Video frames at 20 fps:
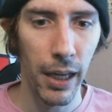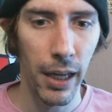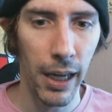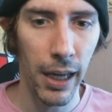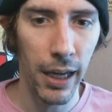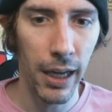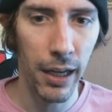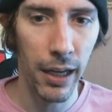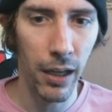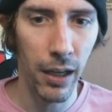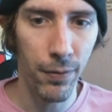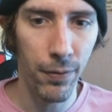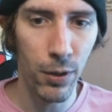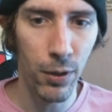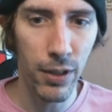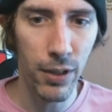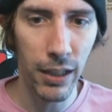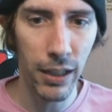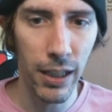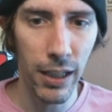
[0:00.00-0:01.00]
And if
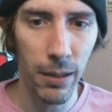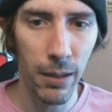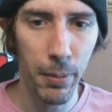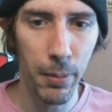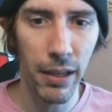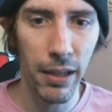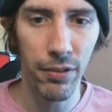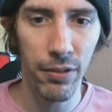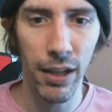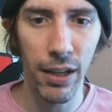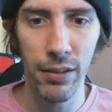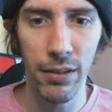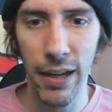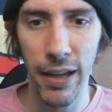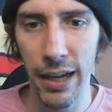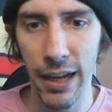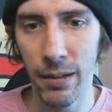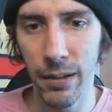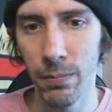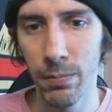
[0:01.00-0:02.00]
you did get a P S A
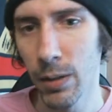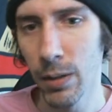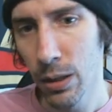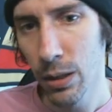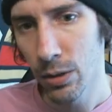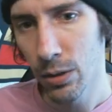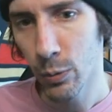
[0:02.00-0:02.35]
ten,